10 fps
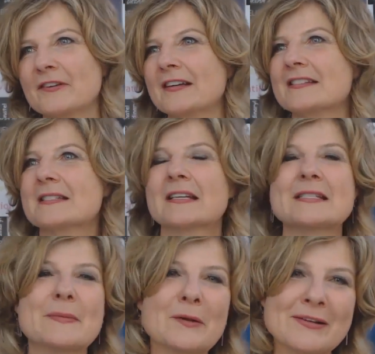For us,
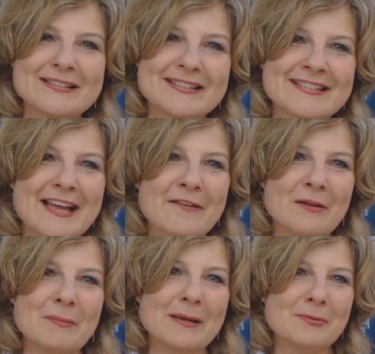experiences are
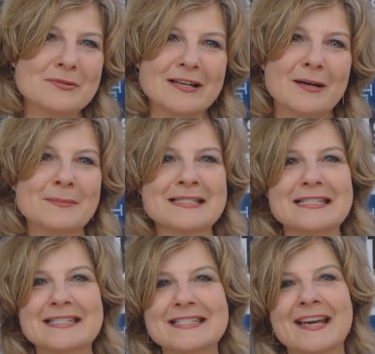having people to come
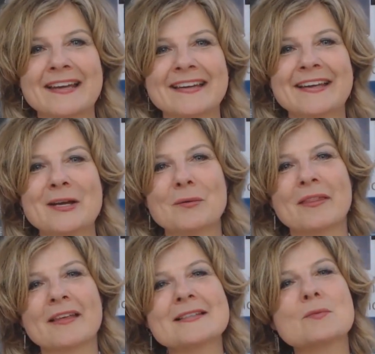and stay
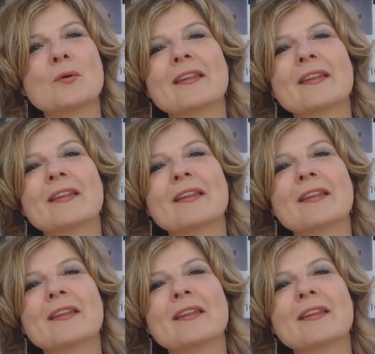with us.